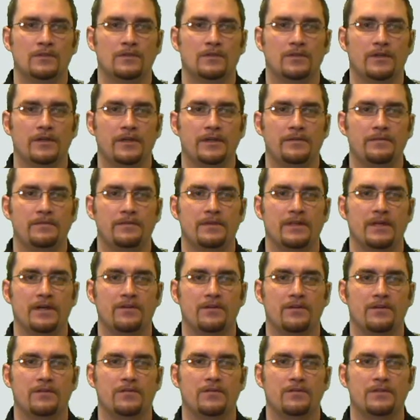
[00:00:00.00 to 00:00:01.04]
right? Now
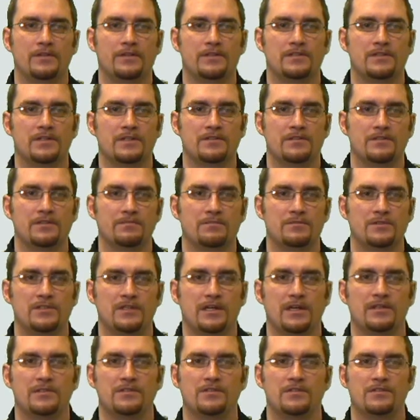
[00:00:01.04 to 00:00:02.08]
our cooling system's
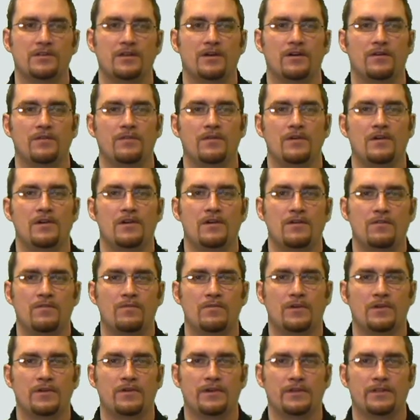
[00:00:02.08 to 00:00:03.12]
done, so
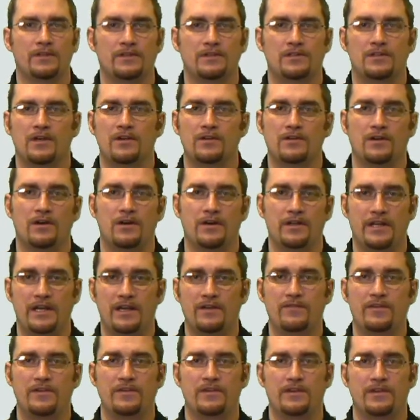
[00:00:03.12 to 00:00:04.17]
we're going to turn on
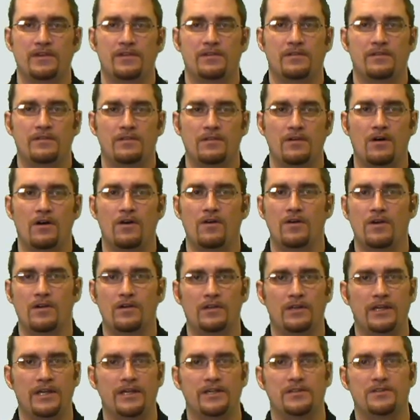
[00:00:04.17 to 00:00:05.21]
everything, all our
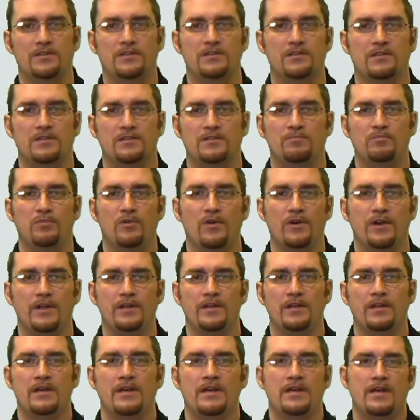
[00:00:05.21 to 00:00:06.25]
layers at this
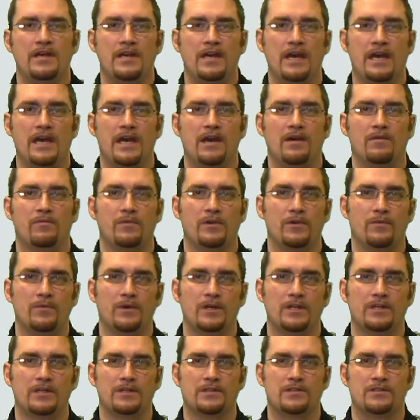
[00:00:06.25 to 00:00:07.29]
point, and we
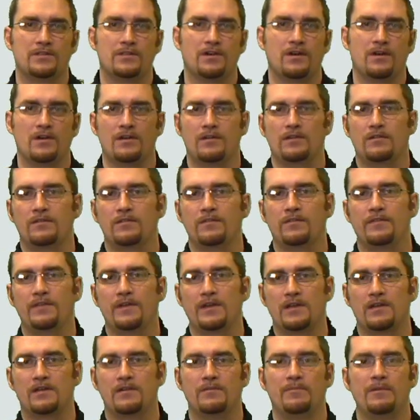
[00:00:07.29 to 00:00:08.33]
want to start
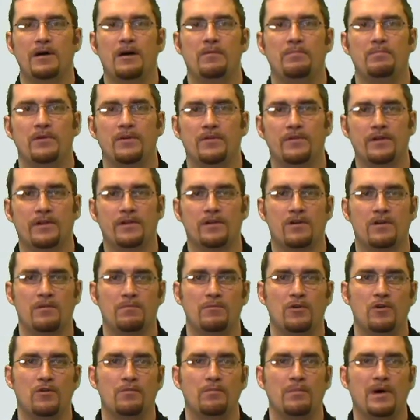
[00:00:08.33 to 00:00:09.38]
thinking about building our
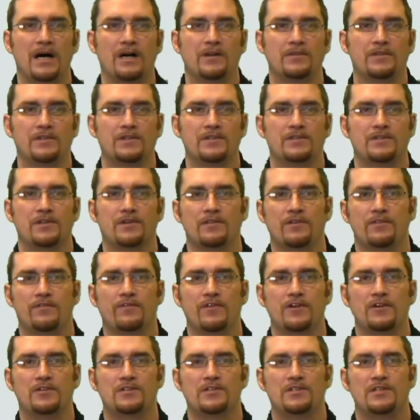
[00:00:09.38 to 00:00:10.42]
mold boundaries. So the
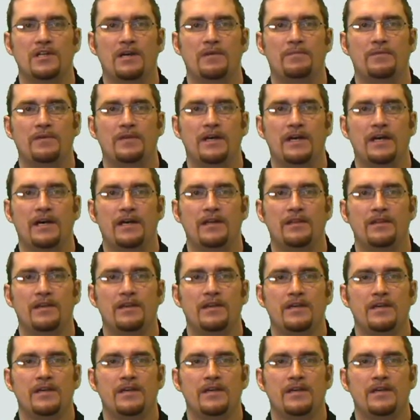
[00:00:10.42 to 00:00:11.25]
first step of that